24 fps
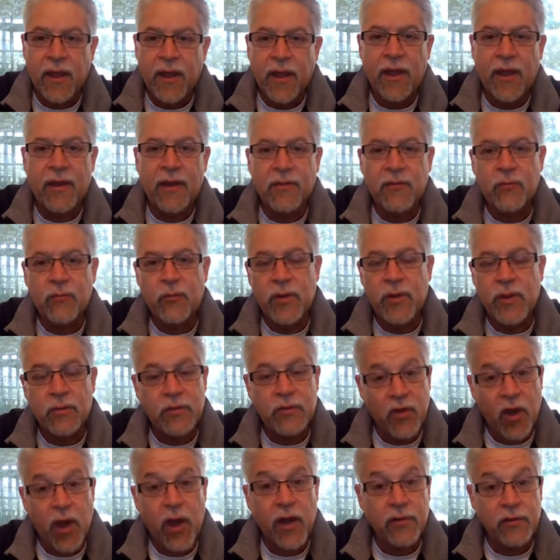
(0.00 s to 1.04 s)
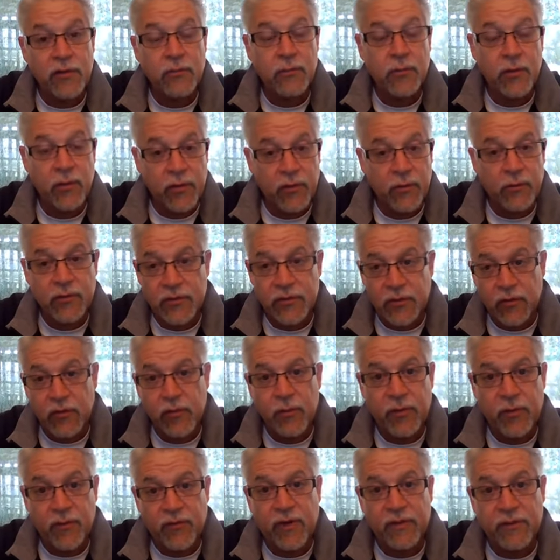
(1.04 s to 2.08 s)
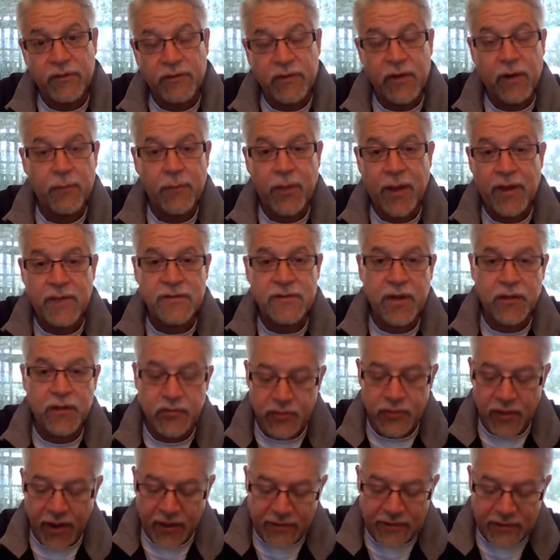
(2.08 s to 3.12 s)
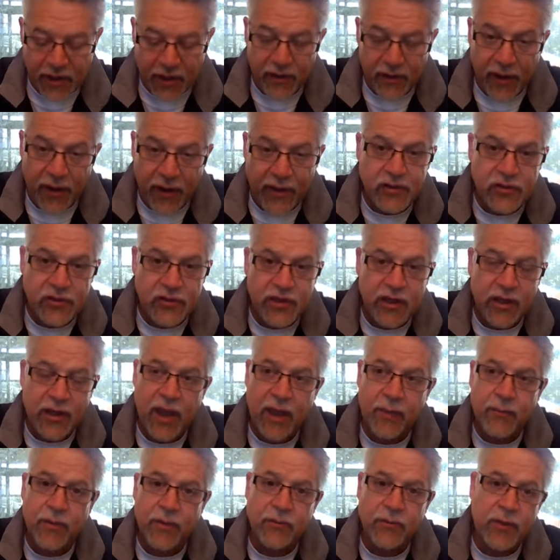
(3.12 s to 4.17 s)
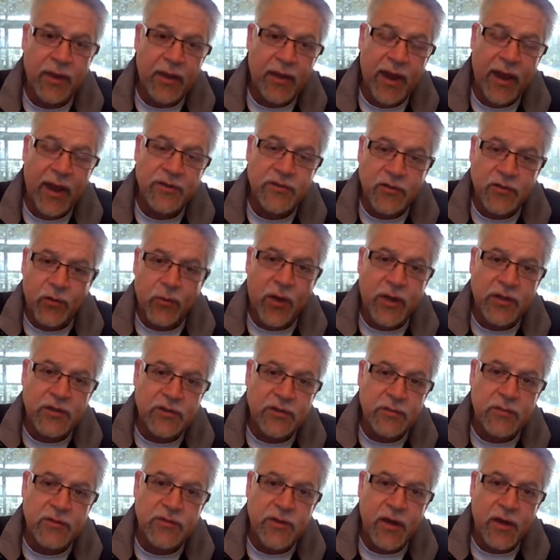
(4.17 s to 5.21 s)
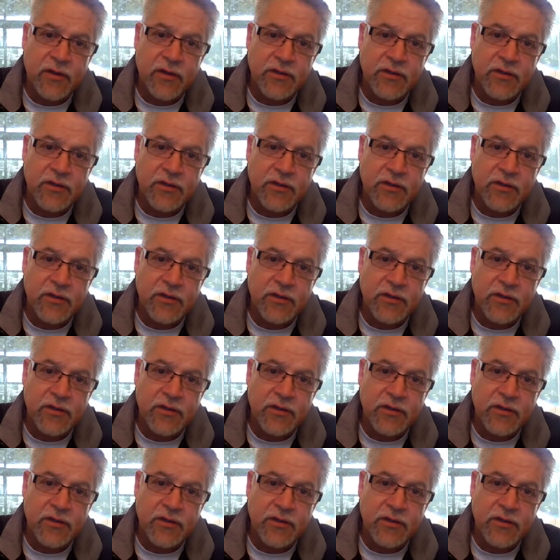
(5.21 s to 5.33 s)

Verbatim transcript: And we talked to her. There was a group of us there passing out tracks that night, and she came and we asked her why she was there.